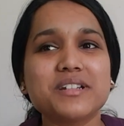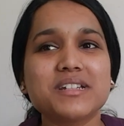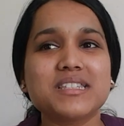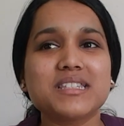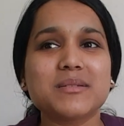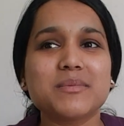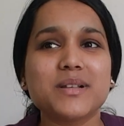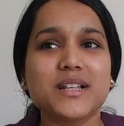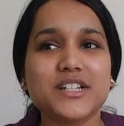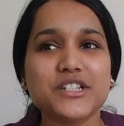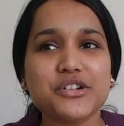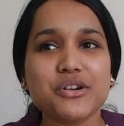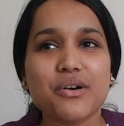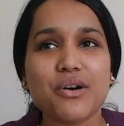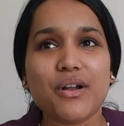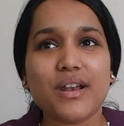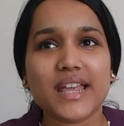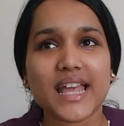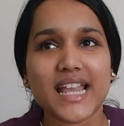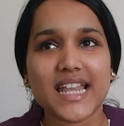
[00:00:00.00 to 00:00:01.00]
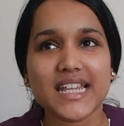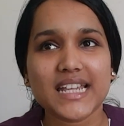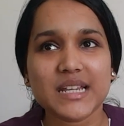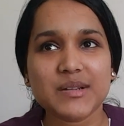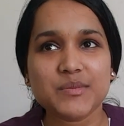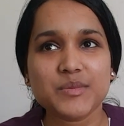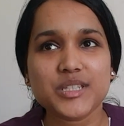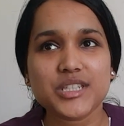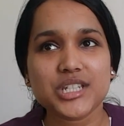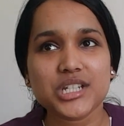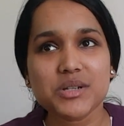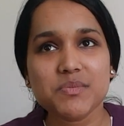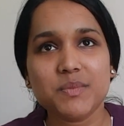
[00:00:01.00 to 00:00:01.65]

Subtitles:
is similar to organic chemistry,